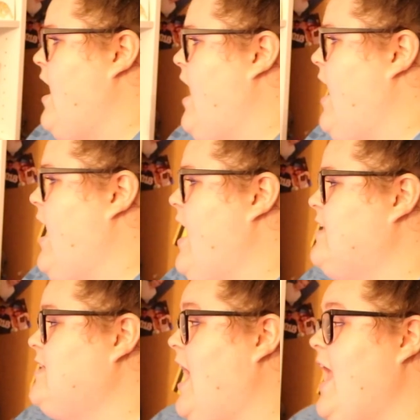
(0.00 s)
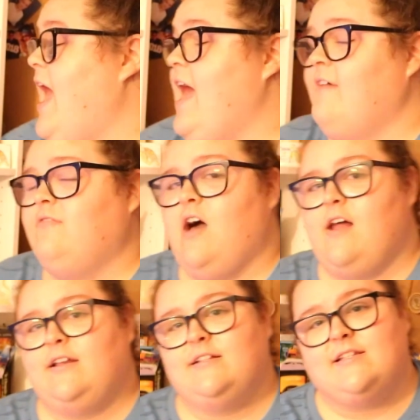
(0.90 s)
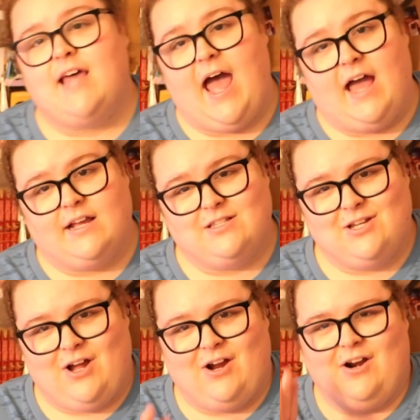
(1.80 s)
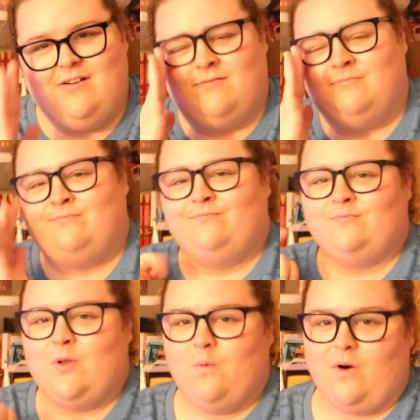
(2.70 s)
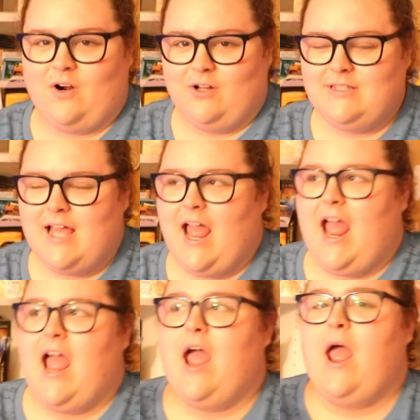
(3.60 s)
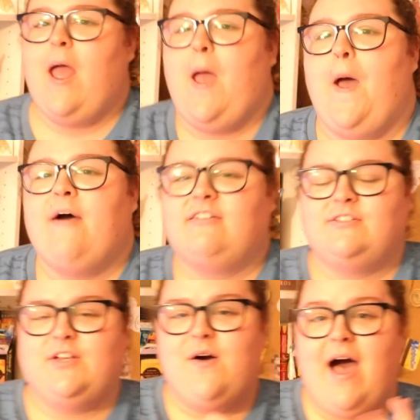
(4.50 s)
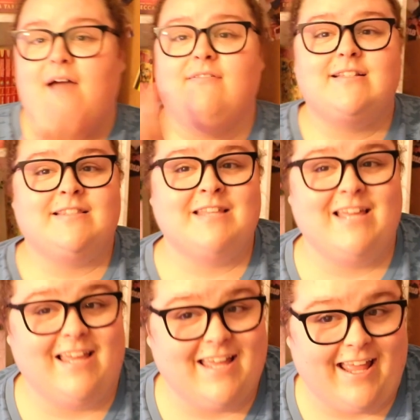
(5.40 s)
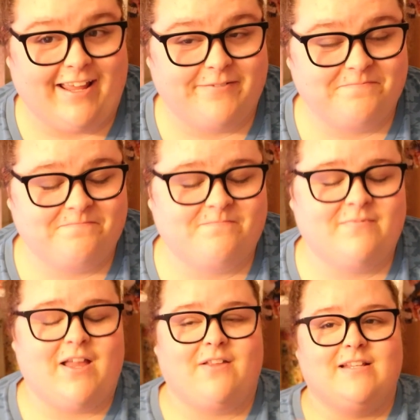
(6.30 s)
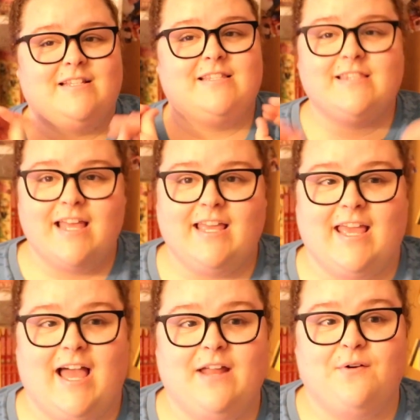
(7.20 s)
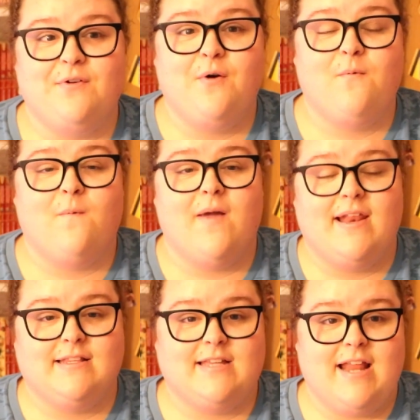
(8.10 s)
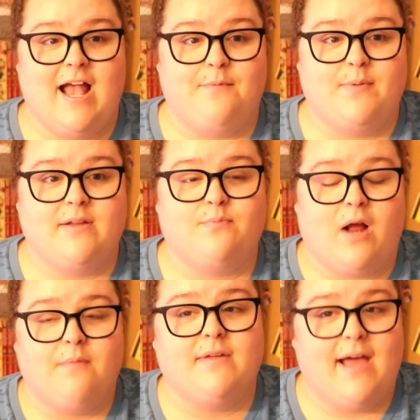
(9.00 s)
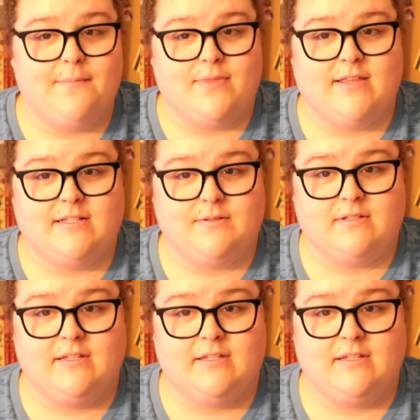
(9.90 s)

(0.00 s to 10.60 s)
And I have gotten into the ACOTAR world. So I was thinking, now this is thinking, I don't know when it's going to happen. It probably happened this